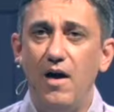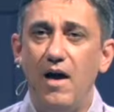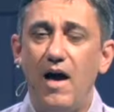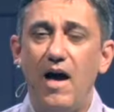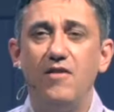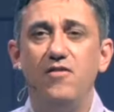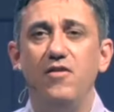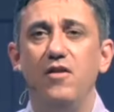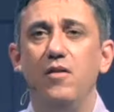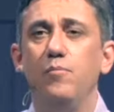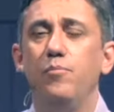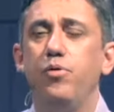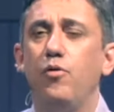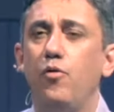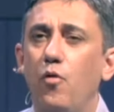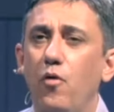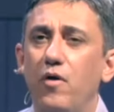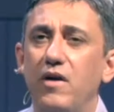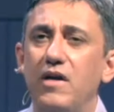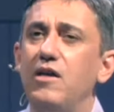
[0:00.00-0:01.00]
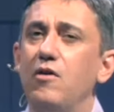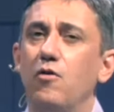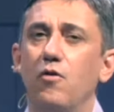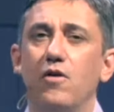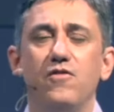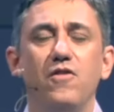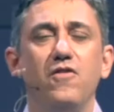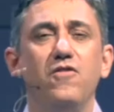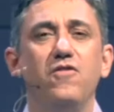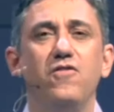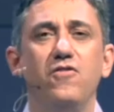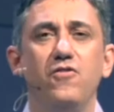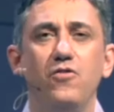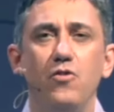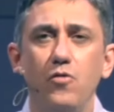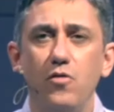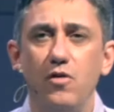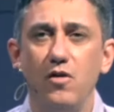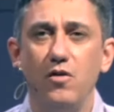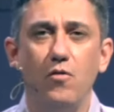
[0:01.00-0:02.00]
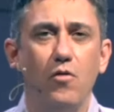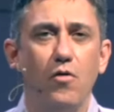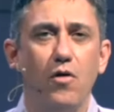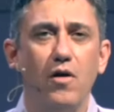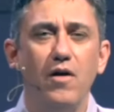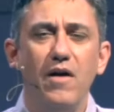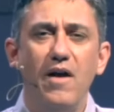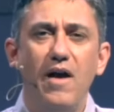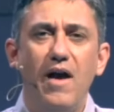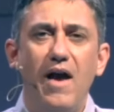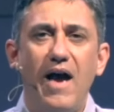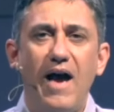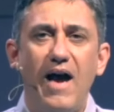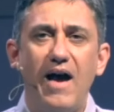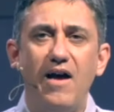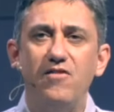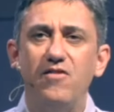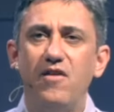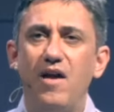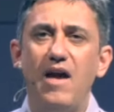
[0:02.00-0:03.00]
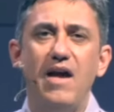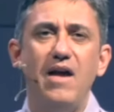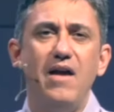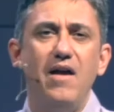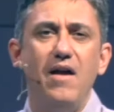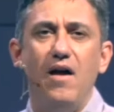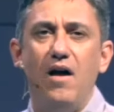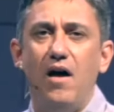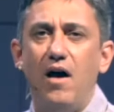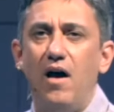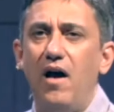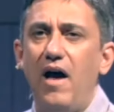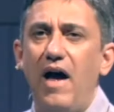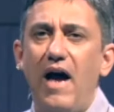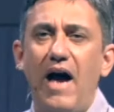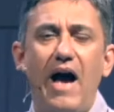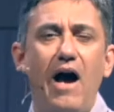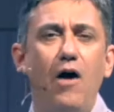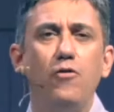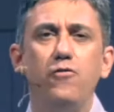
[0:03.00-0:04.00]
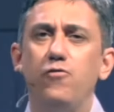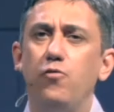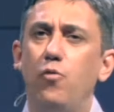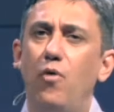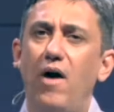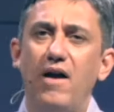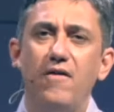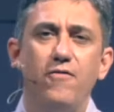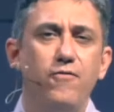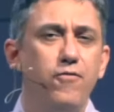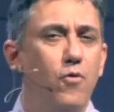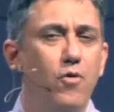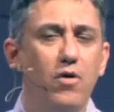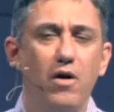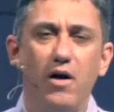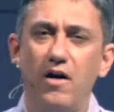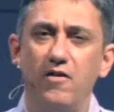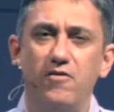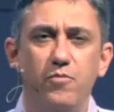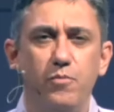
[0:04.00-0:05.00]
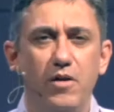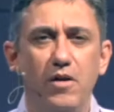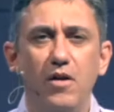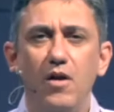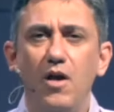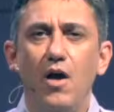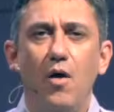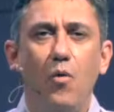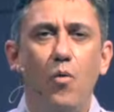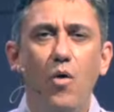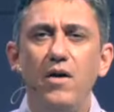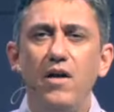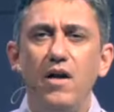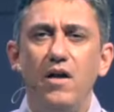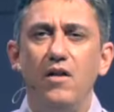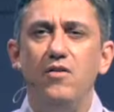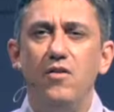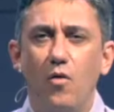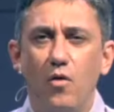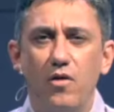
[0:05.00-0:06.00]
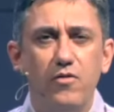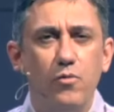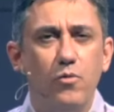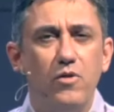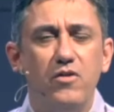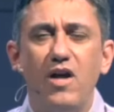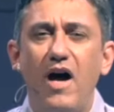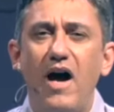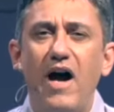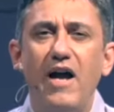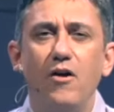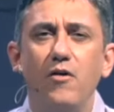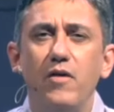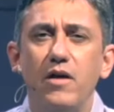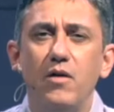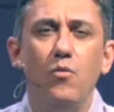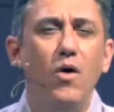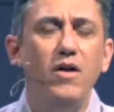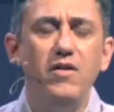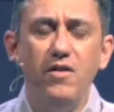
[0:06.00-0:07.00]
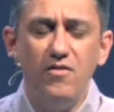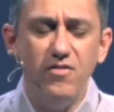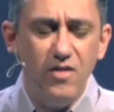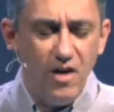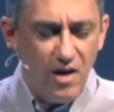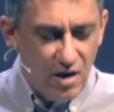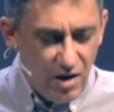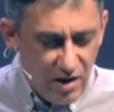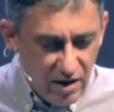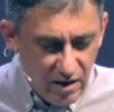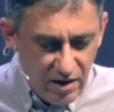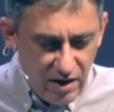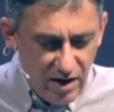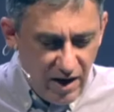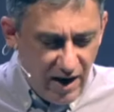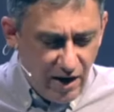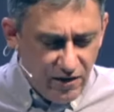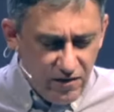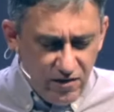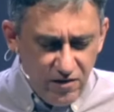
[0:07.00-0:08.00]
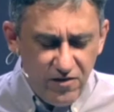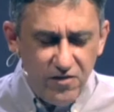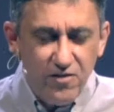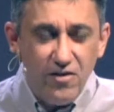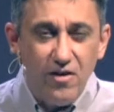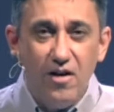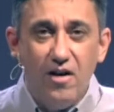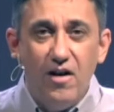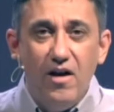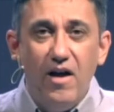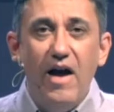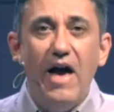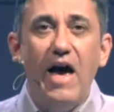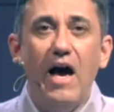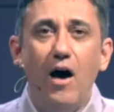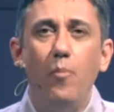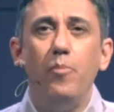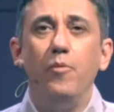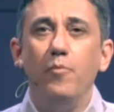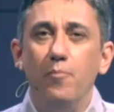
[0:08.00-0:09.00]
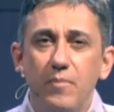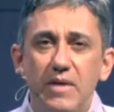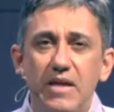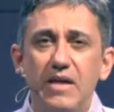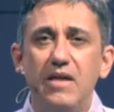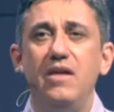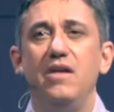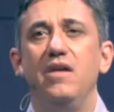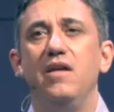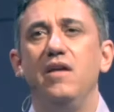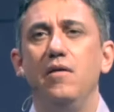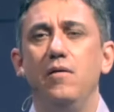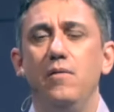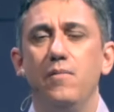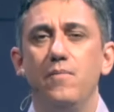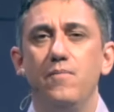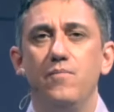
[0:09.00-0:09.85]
as an employee or as a student or as a, a housewife or husband, what, or as a retiree? What does, how does this help me